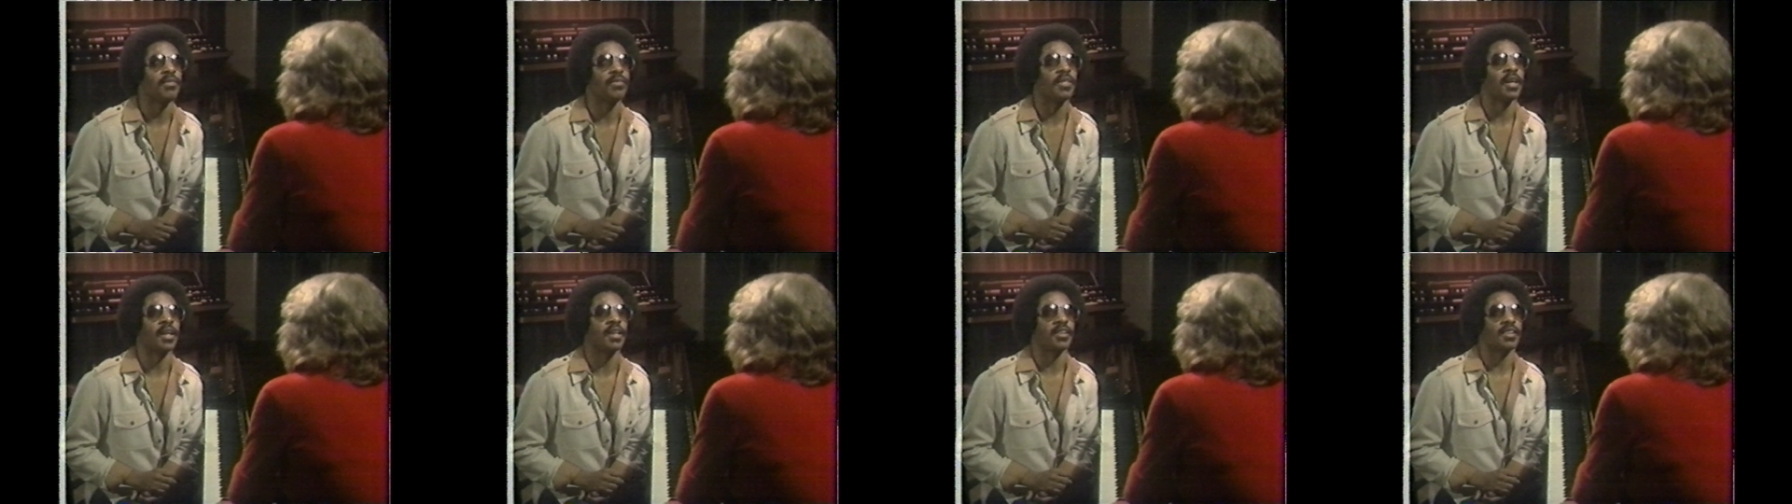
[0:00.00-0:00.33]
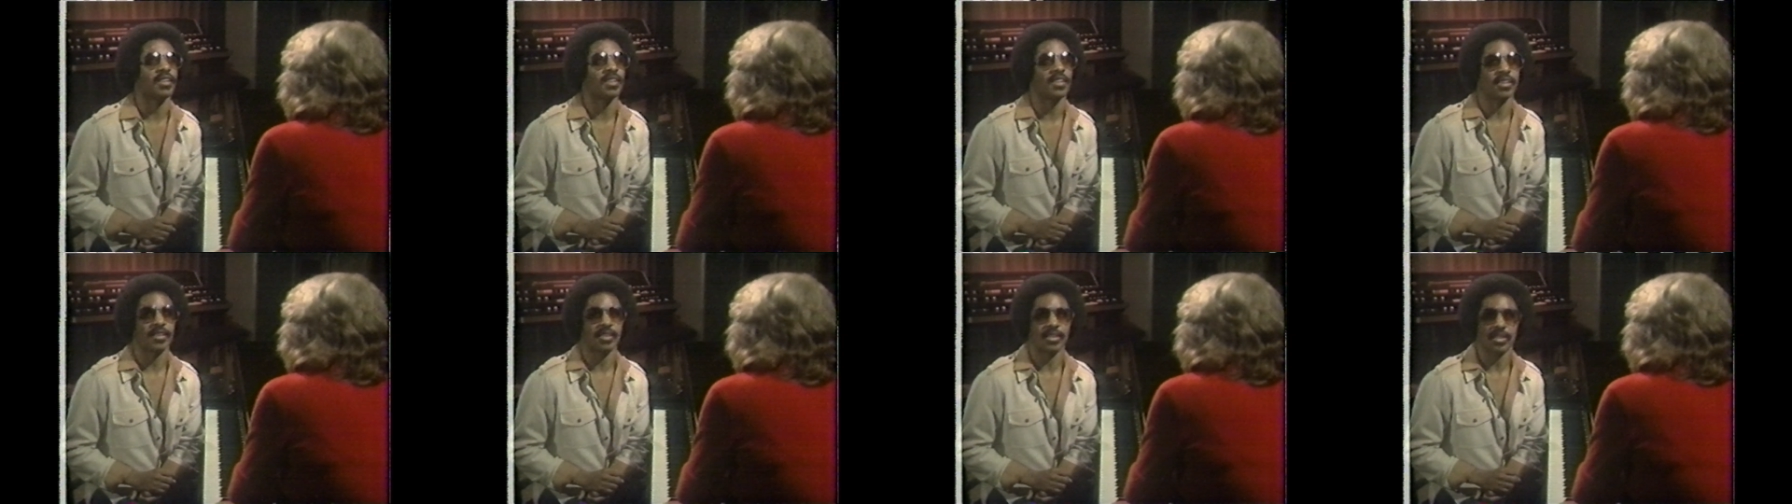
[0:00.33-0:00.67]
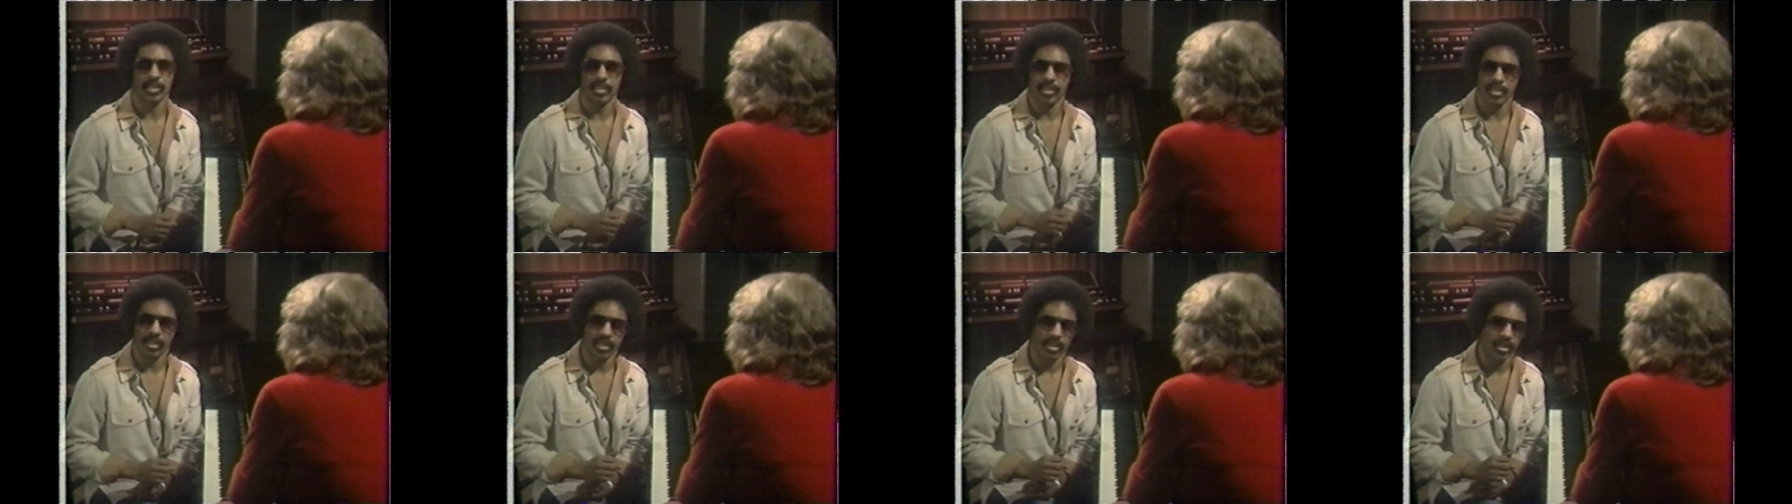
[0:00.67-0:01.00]
that
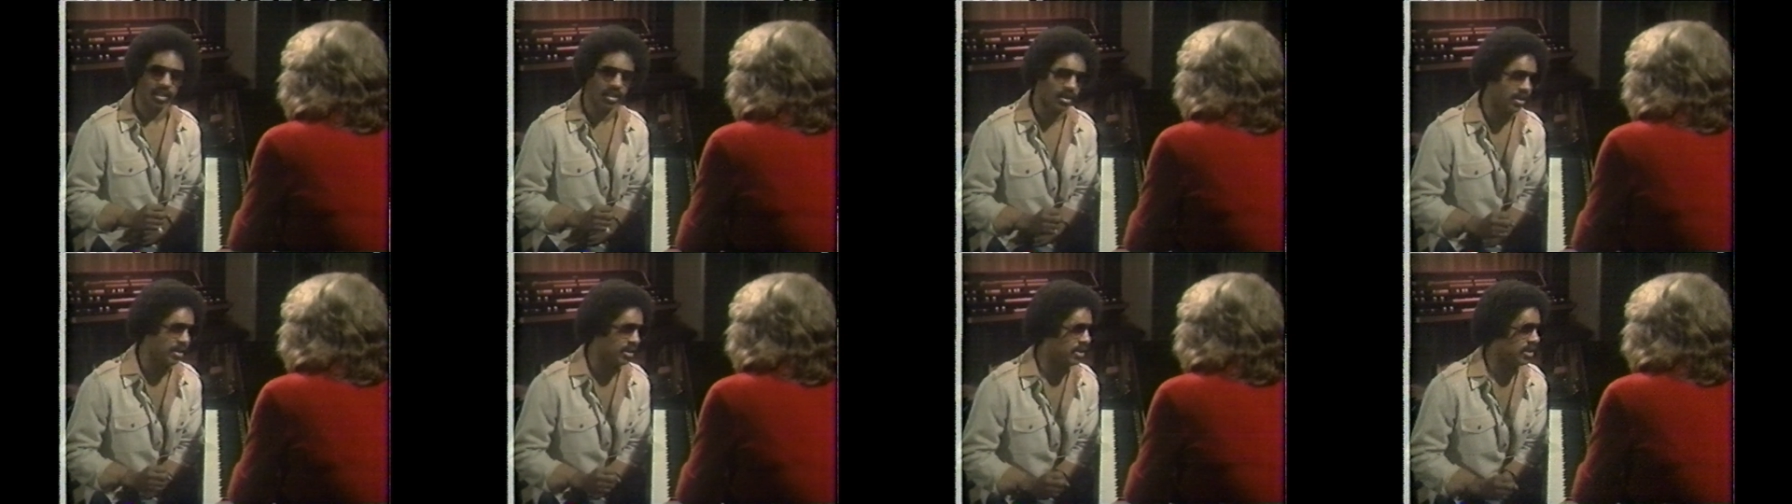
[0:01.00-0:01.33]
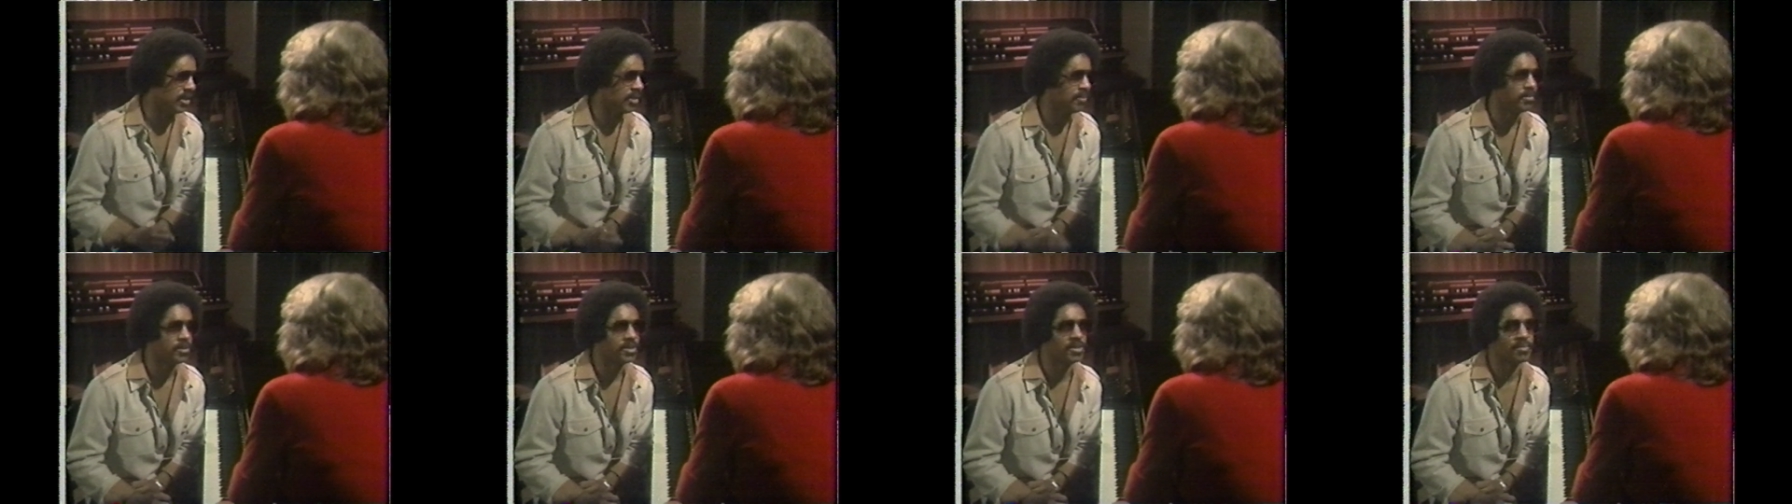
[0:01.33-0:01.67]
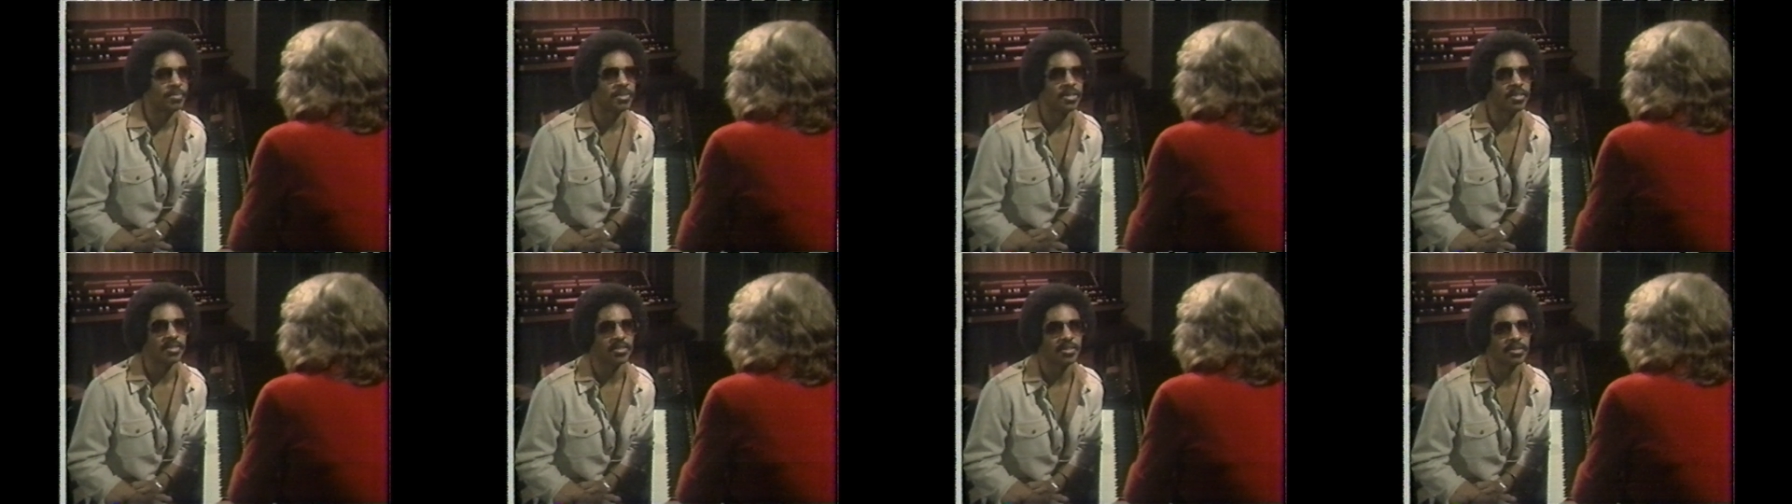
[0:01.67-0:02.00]
it was
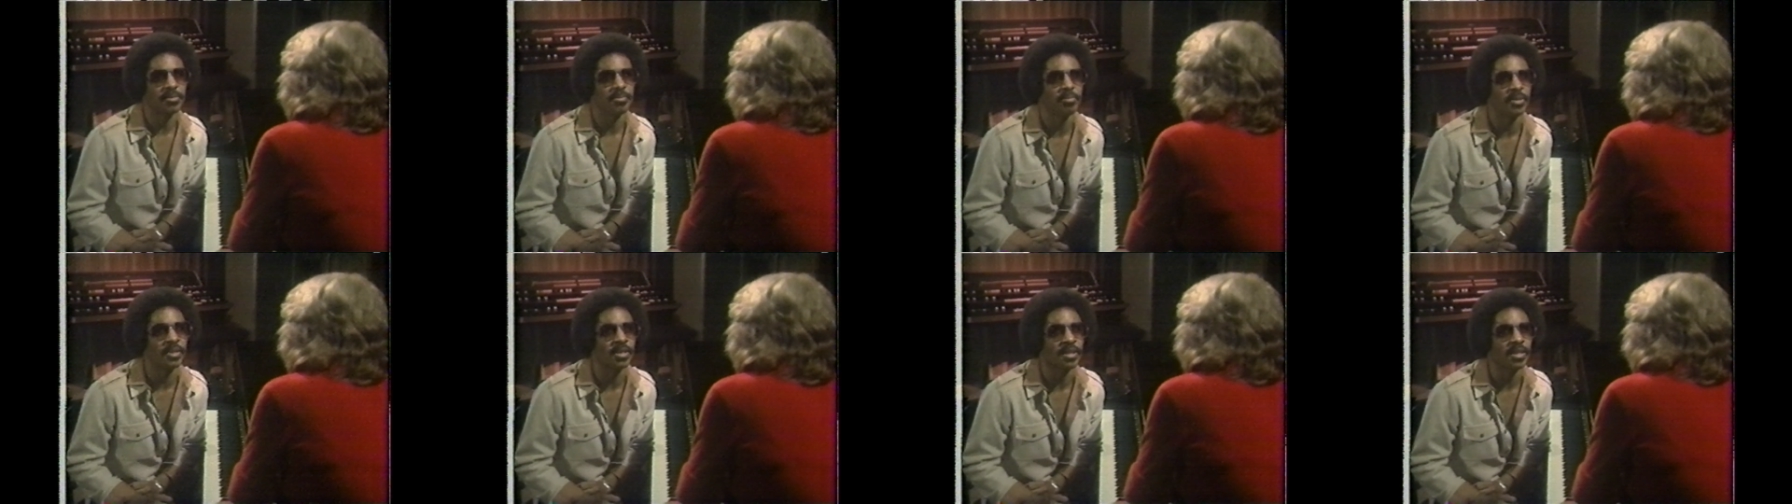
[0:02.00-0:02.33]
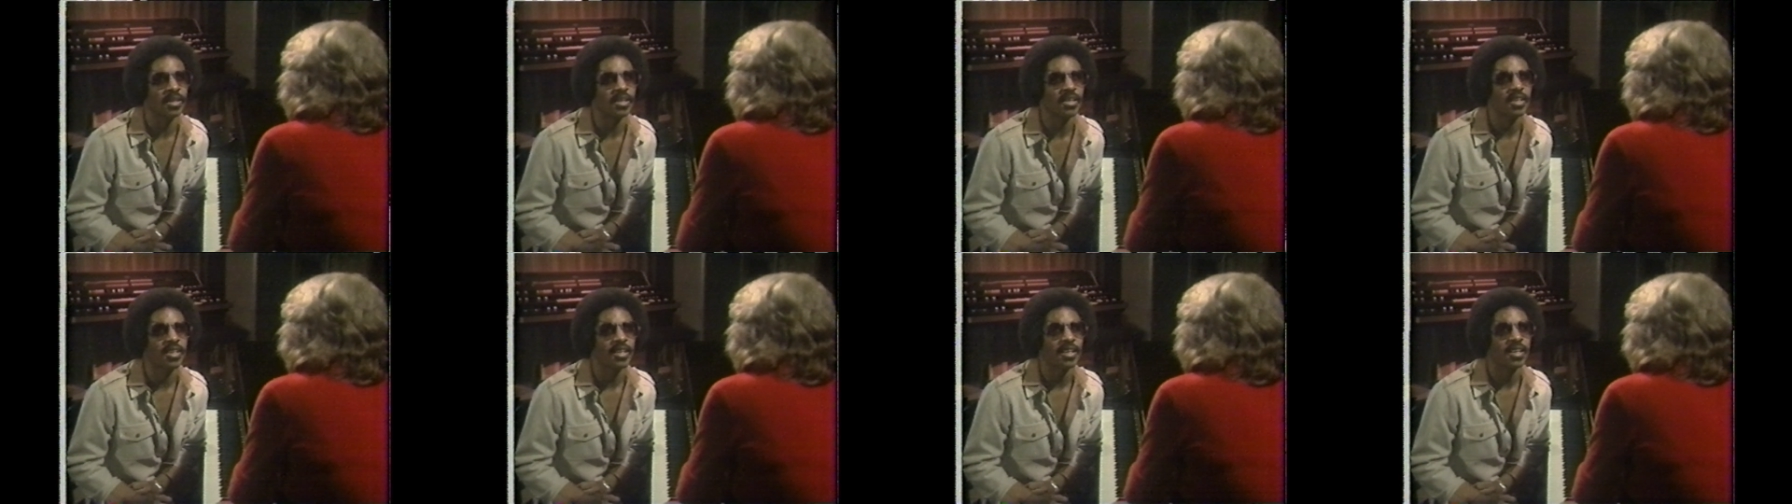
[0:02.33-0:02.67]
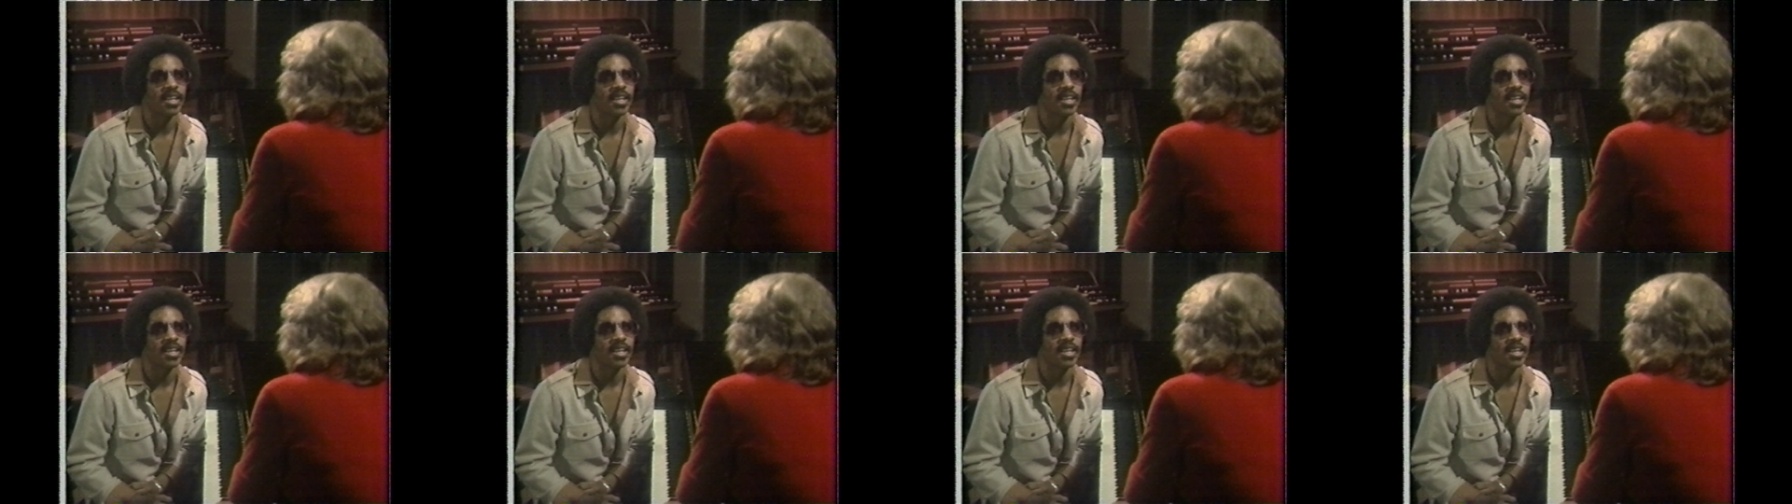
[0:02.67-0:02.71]
meant to be,